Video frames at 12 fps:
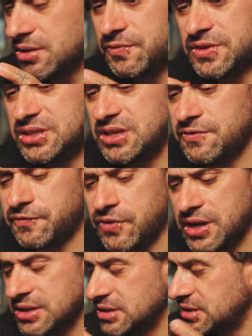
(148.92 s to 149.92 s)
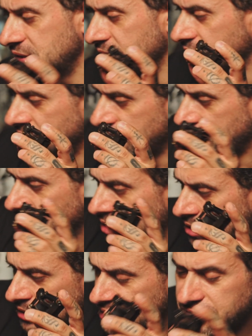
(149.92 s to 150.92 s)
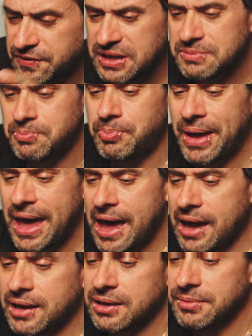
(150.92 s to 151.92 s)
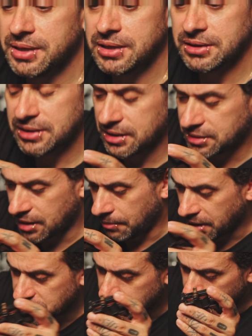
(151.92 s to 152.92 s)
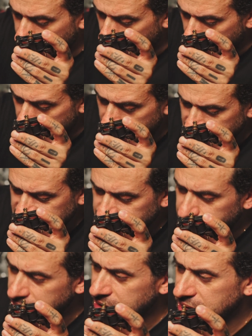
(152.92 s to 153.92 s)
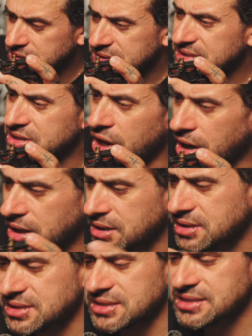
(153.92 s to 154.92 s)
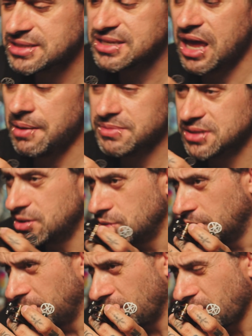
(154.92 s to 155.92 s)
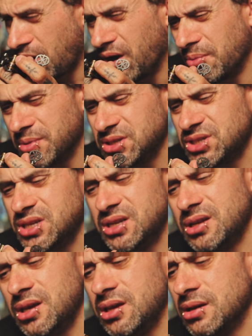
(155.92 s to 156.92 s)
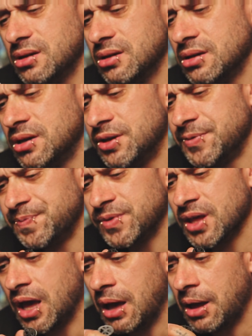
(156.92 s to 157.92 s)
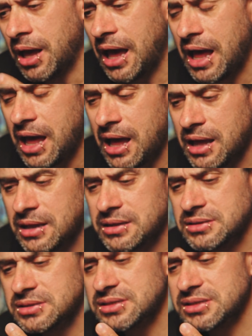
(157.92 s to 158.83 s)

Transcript: of a different back. I mean, the amateur bar is pretty solid. This is the same as a normal coil machine here, and